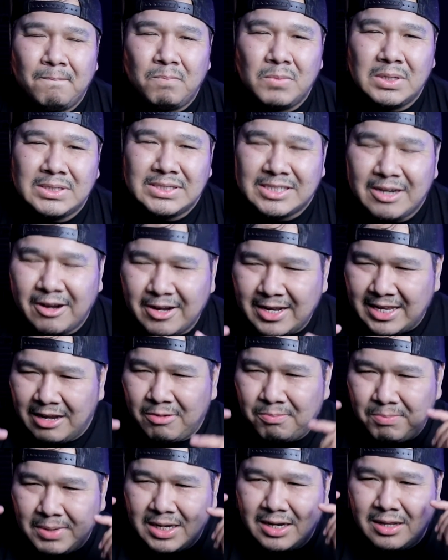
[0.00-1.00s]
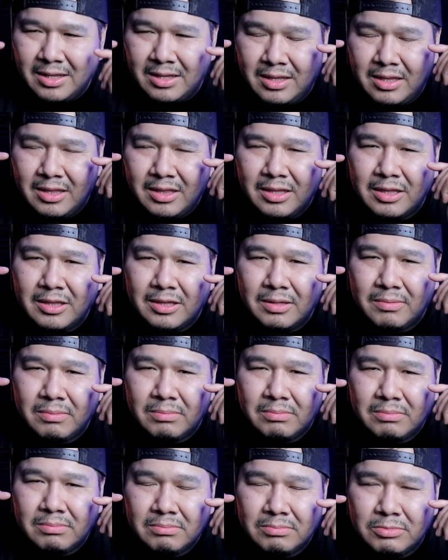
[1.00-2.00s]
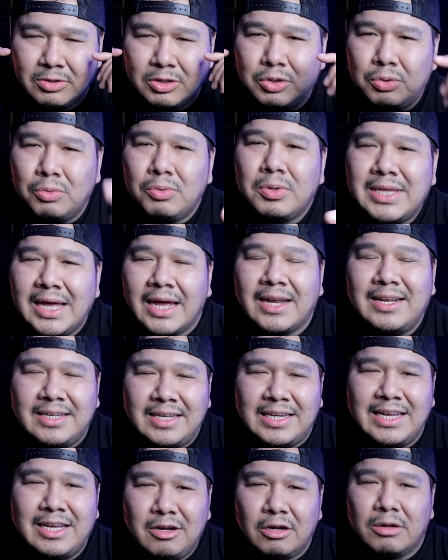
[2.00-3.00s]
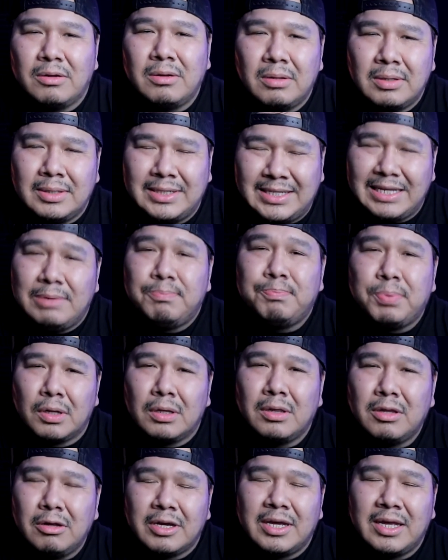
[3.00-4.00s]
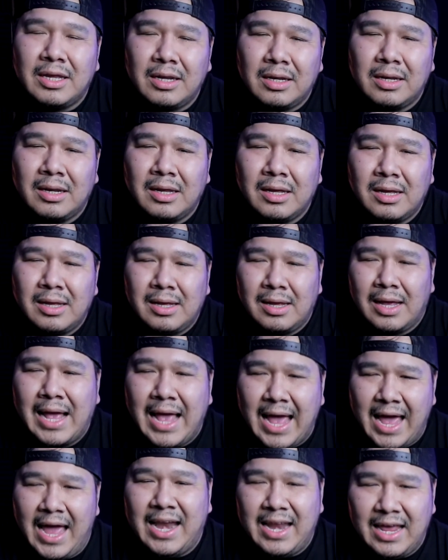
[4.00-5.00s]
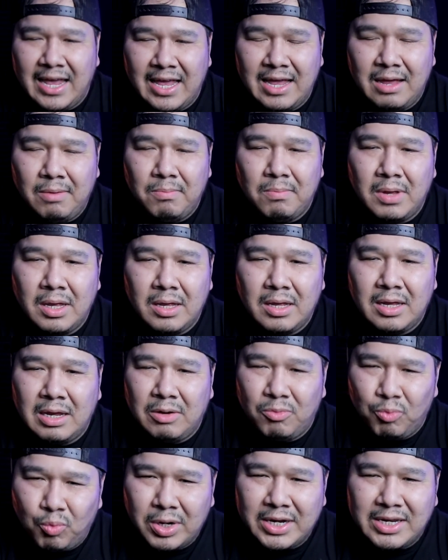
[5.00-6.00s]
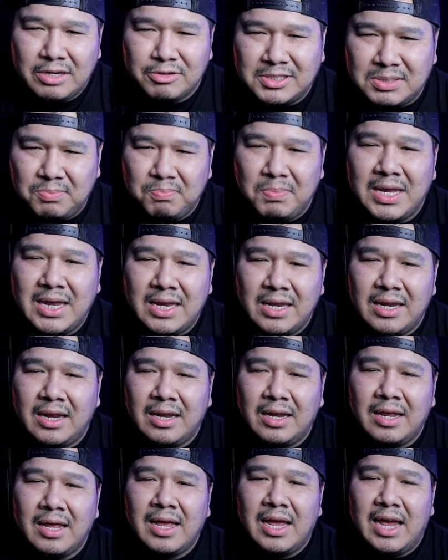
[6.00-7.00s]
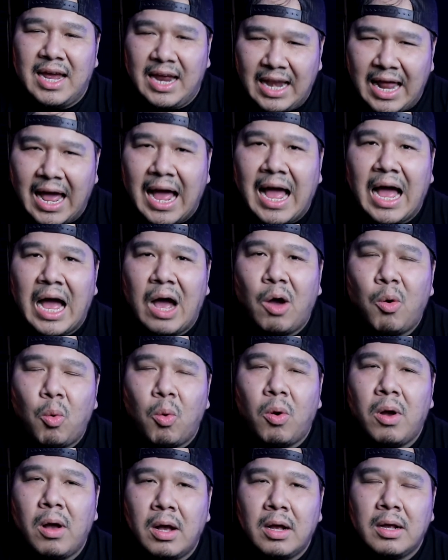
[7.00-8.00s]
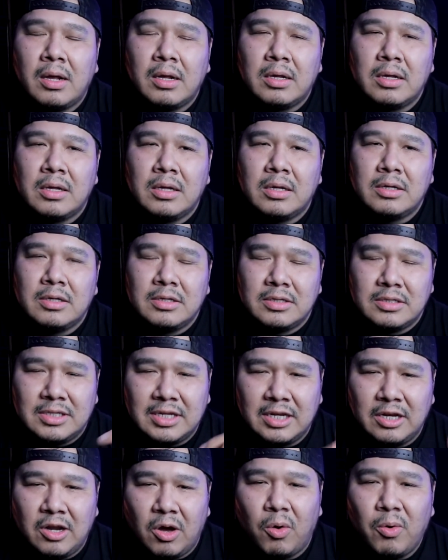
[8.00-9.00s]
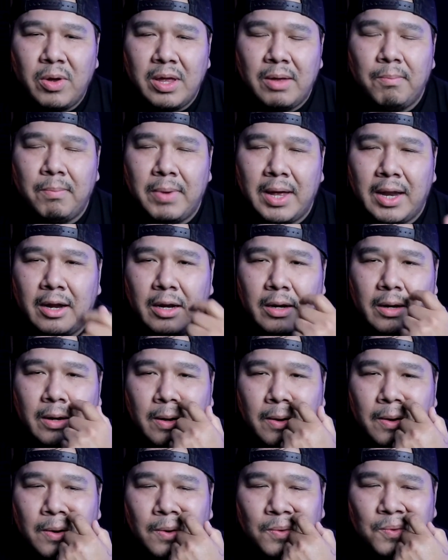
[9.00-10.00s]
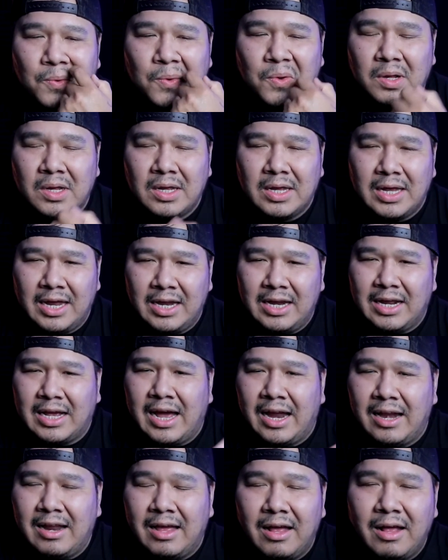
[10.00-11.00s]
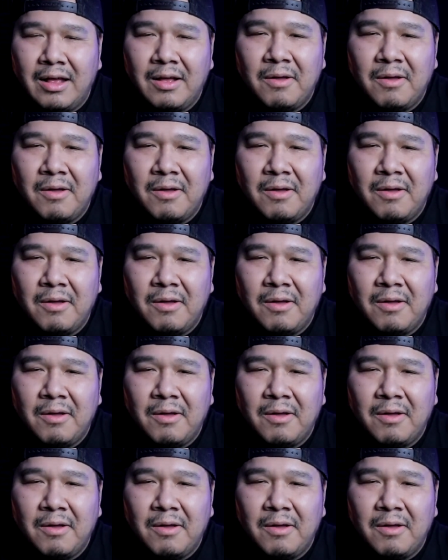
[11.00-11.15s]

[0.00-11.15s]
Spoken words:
started getting me to do that deeper looking at him and what he was meaning and how to know him better. And it kind of